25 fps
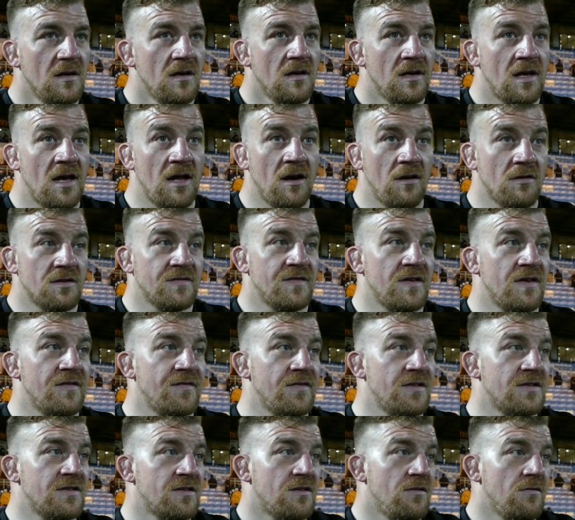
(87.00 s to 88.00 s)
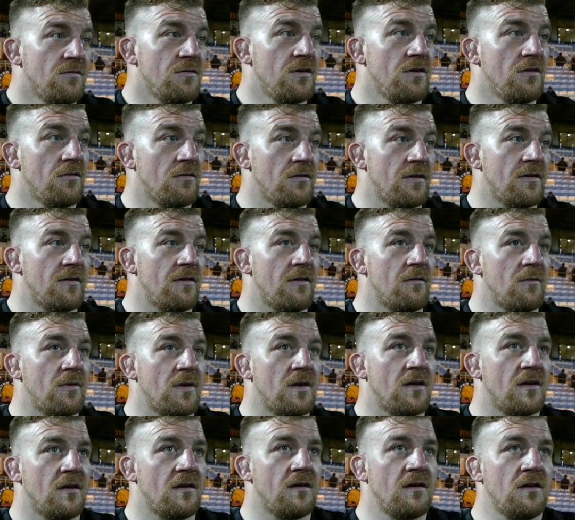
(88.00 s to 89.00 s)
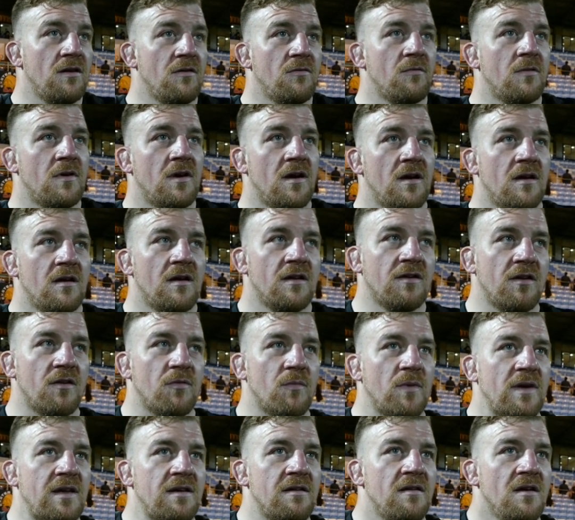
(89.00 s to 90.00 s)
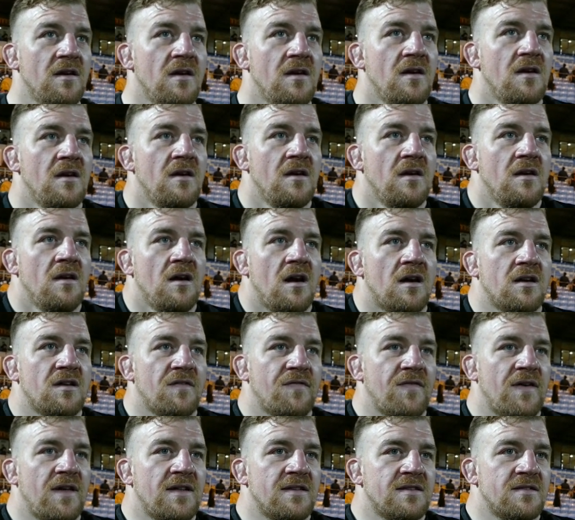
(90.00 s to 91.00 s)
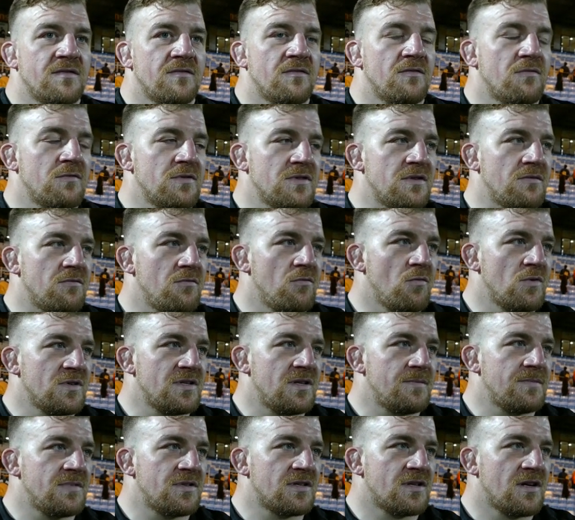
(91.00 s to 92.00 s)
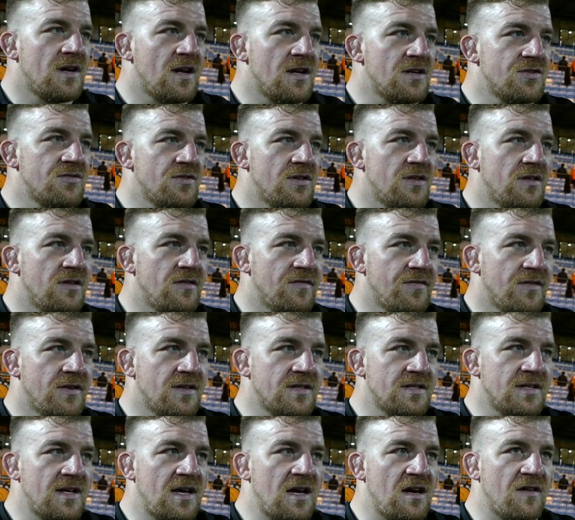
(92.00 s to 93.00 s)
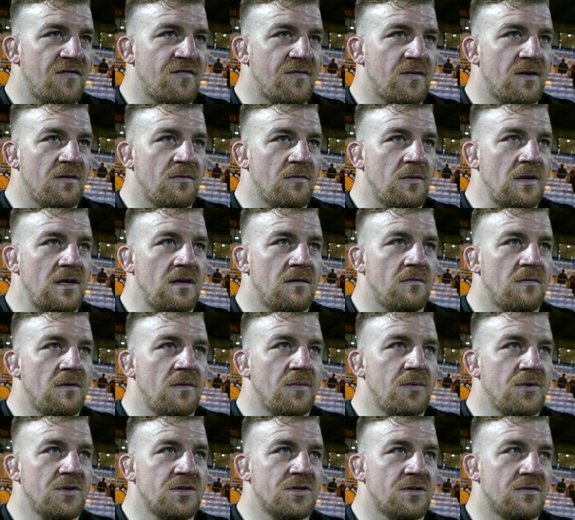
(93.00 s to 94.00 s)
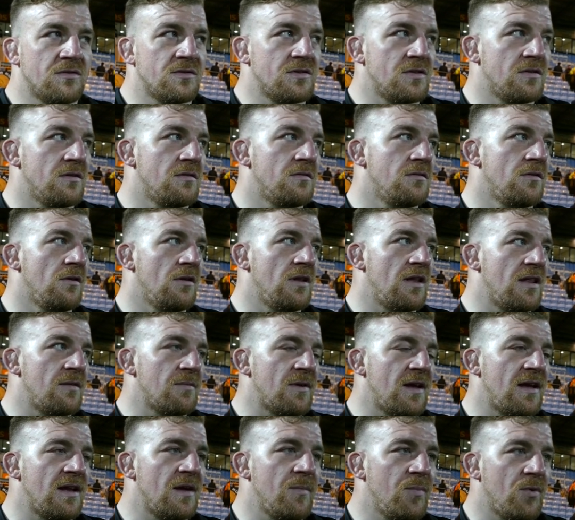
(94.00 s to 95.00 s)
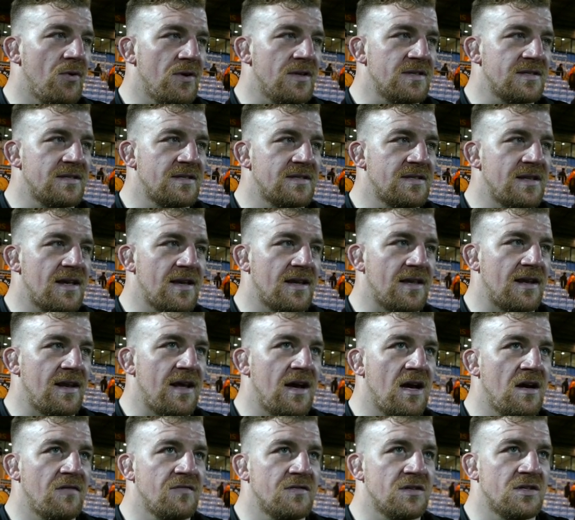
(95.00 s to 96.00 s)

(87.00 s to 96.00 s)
Yeah, no, it was very physical, you know, and our defence wasn't up to scratch really in the first half, but we pushed on to not let them get any points in the second half.